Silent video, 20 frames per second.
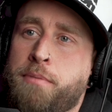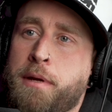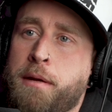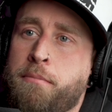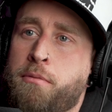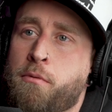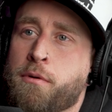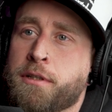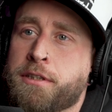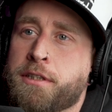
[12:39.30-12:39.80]

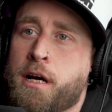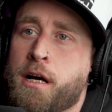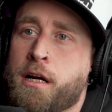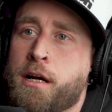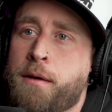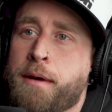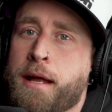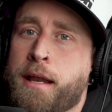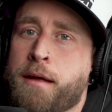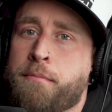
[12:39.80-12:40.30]
People would talk
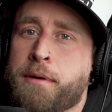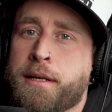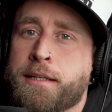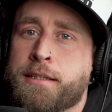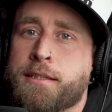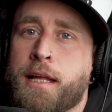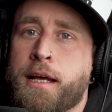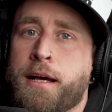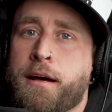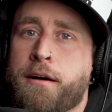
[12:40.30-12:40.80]
about it, but
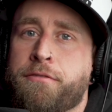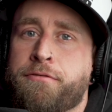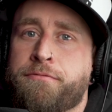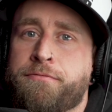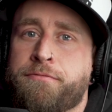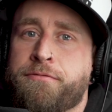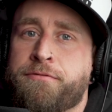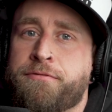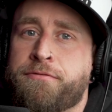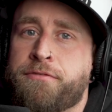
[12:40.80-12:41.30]
it's like a
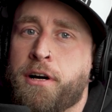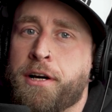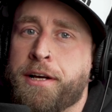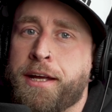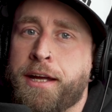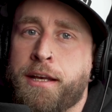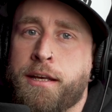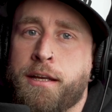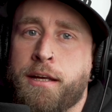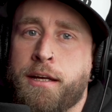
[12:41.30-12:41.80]

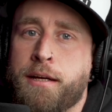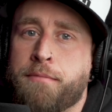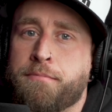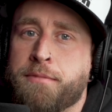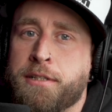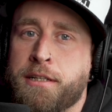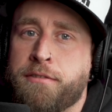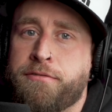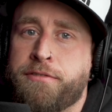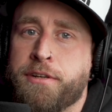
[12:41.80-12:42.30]
fucking
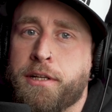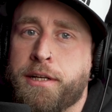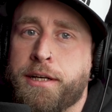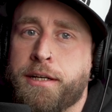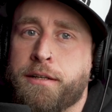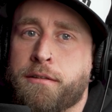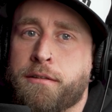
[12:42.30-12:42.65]
empty feeling.